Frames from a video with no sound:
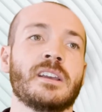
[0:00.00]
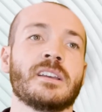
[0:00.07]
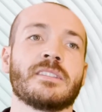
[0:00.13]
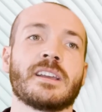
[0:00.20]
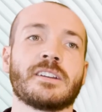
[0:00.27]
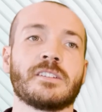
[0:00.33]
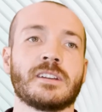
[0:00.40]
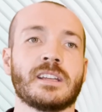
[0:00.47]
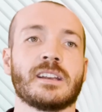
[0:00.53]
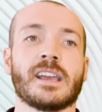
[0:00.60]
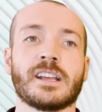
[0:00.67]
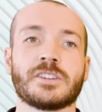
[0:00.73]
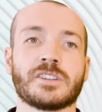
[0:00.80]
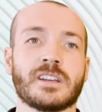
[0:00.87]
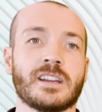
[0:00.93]
Then you need
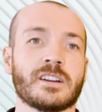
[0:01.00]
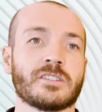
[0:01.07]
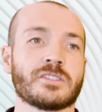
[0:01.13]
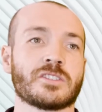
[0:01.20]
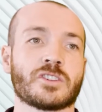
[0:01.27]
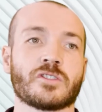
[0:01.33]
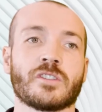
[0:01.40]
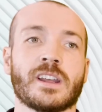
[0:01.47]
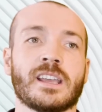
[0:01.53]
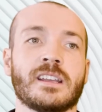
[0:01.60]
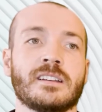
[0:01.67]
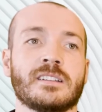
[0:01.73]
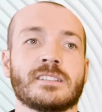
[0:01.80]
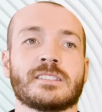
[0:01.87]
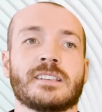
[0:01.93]
engineers
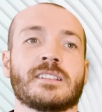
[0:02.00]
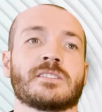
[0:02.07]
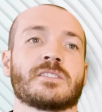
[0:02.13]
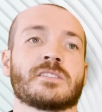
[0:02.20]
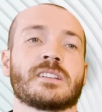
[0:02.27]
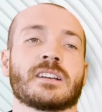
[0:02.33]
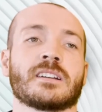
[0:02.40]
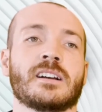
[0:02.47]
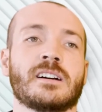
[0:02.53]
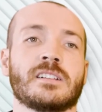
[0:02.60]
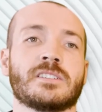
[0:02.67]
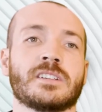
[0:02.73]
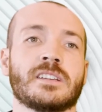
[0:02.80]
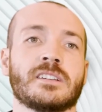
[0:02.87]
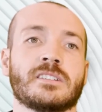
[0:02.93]
trained in sensor
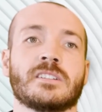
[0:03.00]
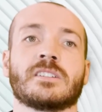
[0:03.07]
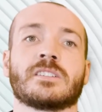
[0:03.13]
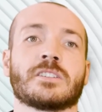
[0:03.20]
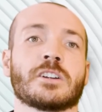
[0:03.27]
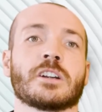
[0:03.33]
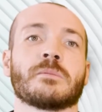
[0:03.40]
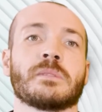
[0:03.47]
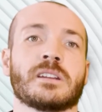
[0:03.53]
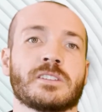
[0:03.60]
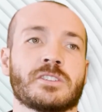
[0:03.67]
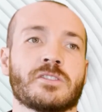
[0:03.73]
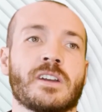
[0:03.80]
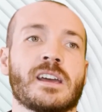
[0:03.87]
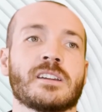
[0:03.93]
technology to determine a
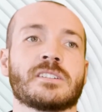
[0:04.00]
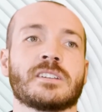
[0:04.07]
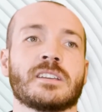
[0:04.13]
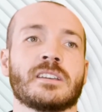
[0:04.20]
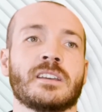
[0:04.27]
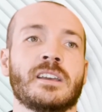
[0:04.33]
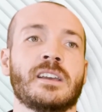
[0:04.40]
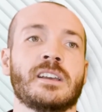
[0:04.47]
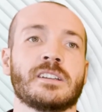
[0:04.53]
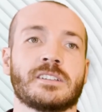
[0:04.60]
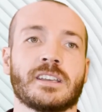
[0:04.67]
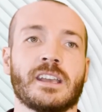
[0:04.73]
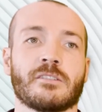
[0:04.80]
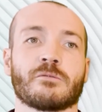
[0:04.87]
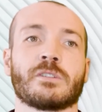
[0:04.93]
strategy to
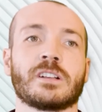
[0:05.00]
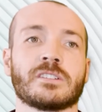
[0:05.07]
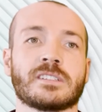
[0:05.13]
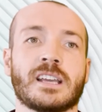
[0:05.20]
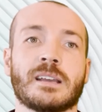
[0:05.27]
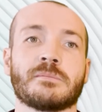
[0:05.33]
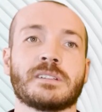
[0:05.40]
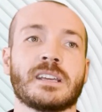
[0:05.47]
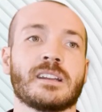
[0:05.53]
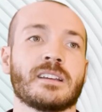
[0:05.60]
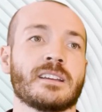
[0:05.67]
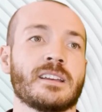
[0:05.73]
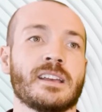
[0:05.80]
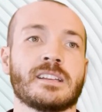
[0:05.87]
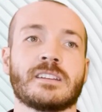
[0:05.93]
get real-time data and